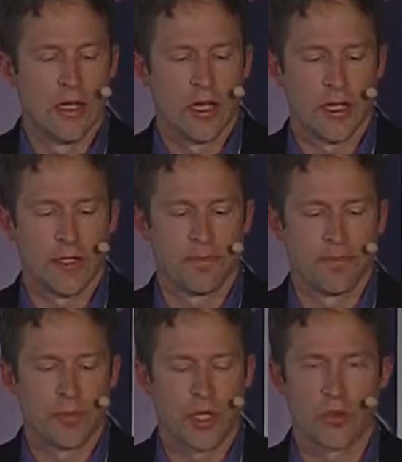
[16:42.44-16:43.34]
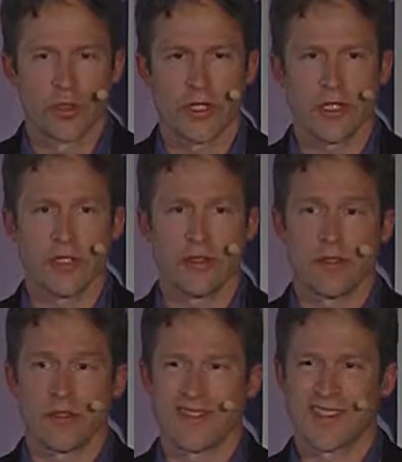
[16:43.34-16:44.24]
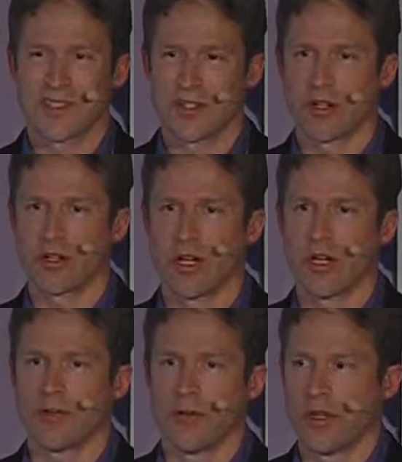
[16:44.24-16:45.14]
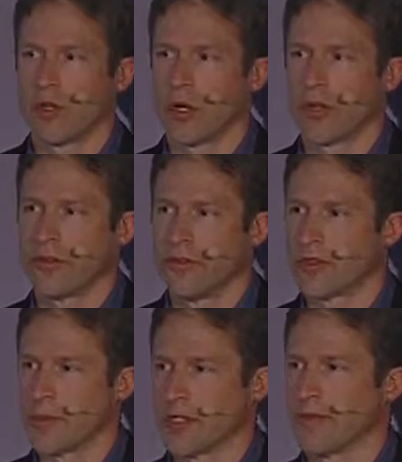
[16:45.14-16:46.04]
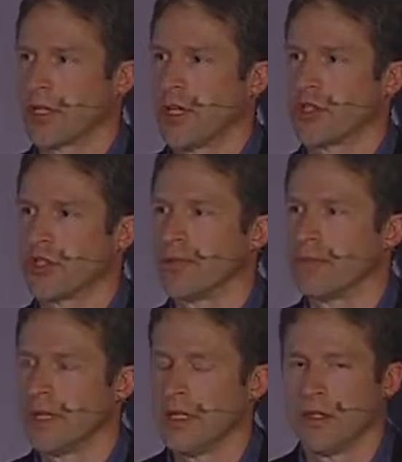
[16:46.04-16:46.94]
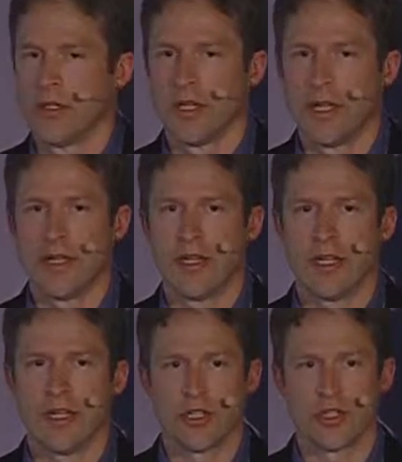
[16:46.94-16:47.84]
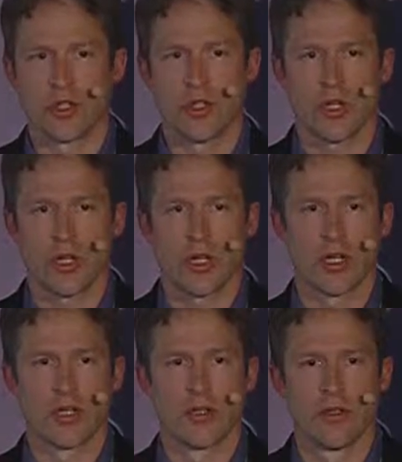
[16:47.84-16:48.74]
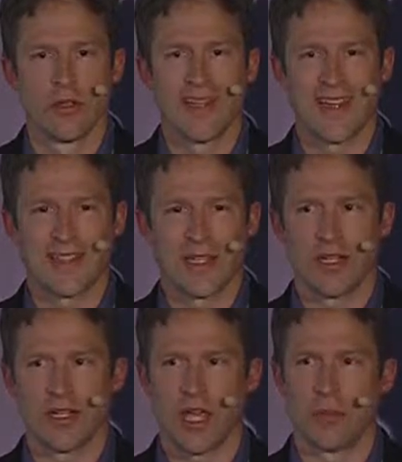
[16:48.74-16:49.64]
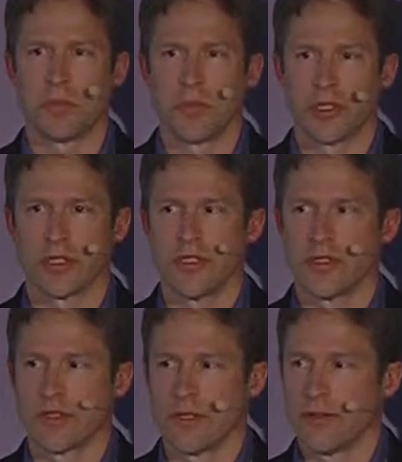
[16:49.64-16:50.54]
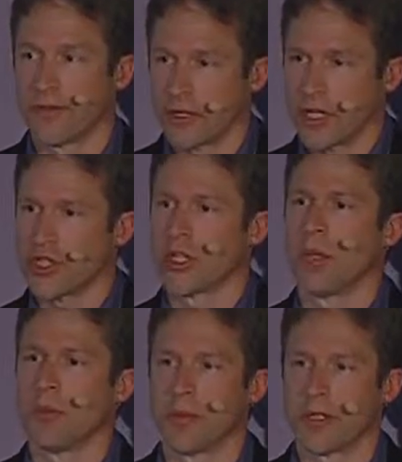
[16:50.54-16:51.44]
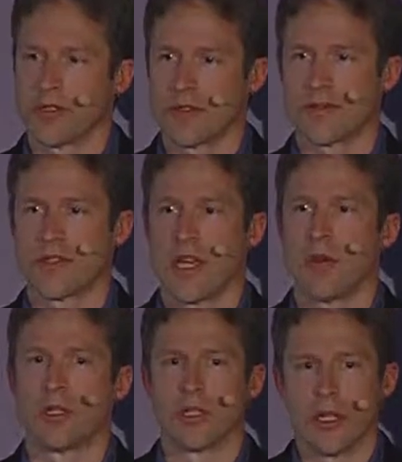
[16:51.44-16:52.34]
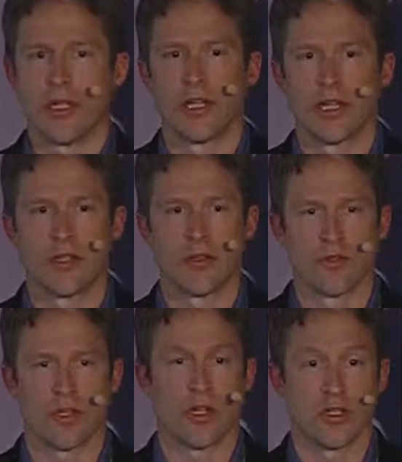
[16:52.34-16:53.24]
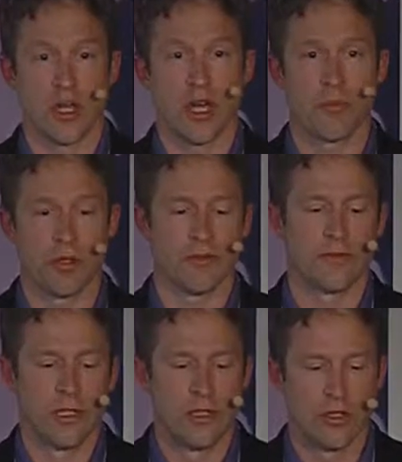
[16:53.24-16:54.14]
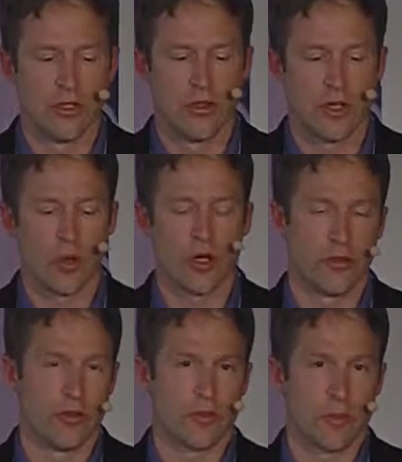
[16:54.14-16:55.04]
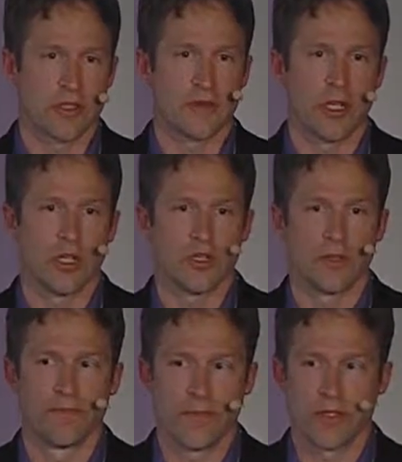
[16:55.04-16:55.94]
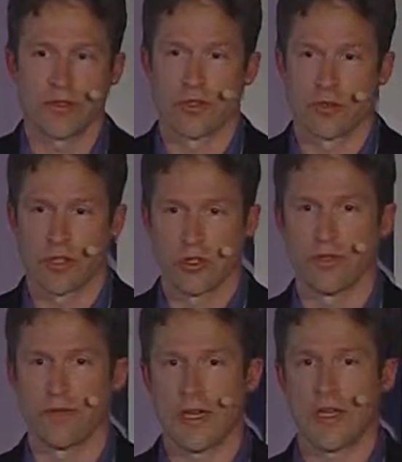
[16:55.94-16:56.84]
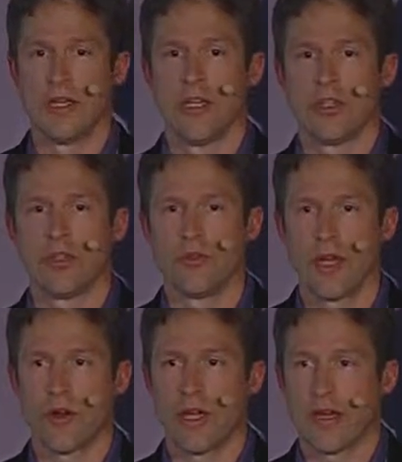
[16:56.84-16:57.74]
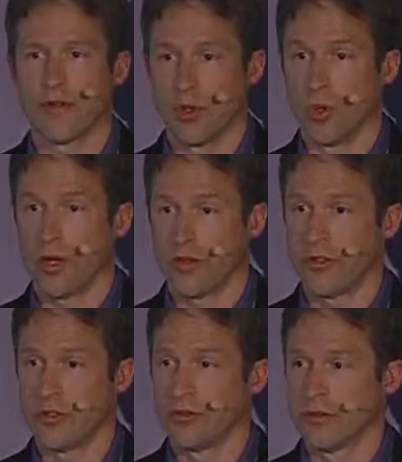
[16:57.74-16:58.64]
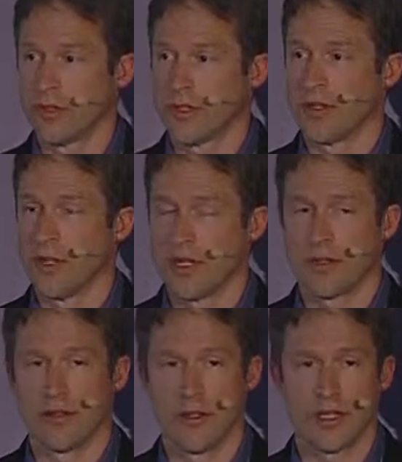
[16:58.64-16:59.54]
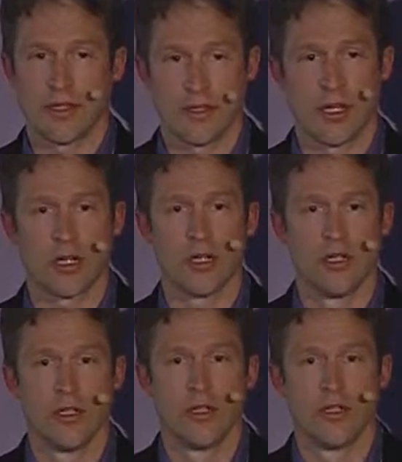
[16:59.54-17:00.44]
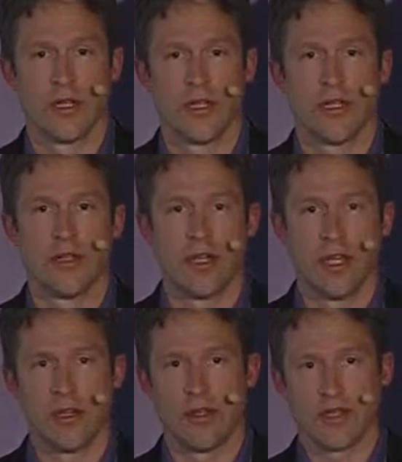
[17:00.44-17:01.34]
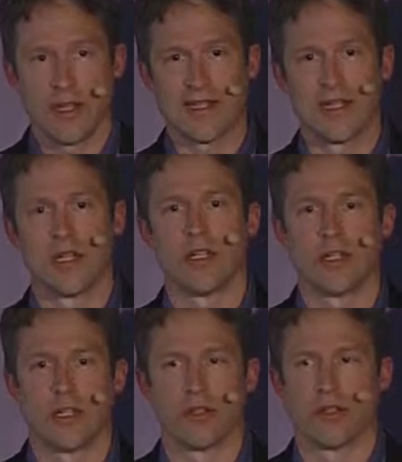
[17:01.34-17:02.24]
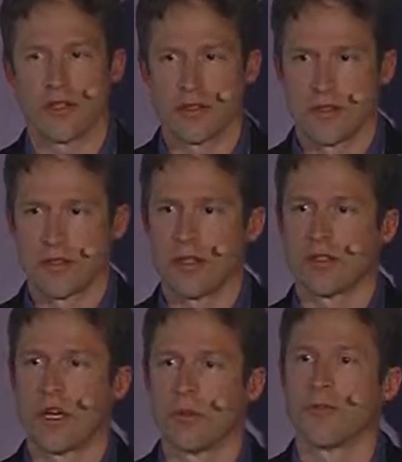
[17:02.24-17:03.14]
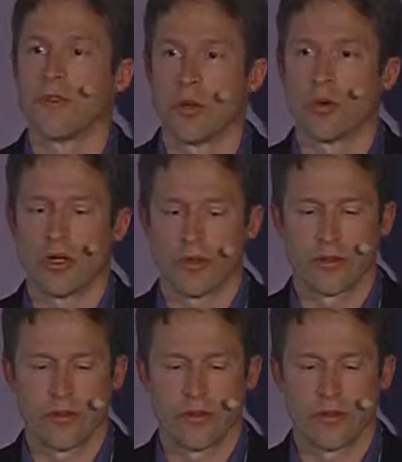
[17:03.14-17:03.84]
But it really started off with the OAuth 2 specification. And then it took the identity capabilities and the federation capabilities of SAML and laid those on top of the OAuth 2 specification. And so as a result of that, you now have OAuth 2 at the center, and this identity layer that sits on top of the OAuth